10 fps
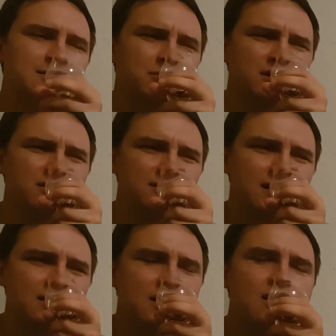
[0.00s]
but
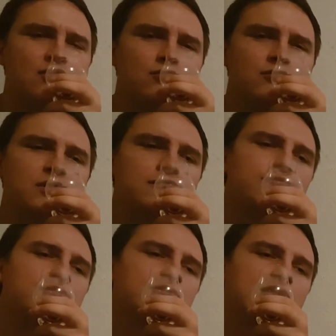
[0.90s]
instead,
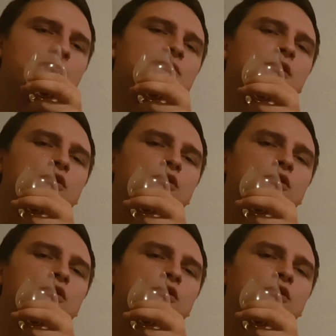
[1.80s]
if the capers are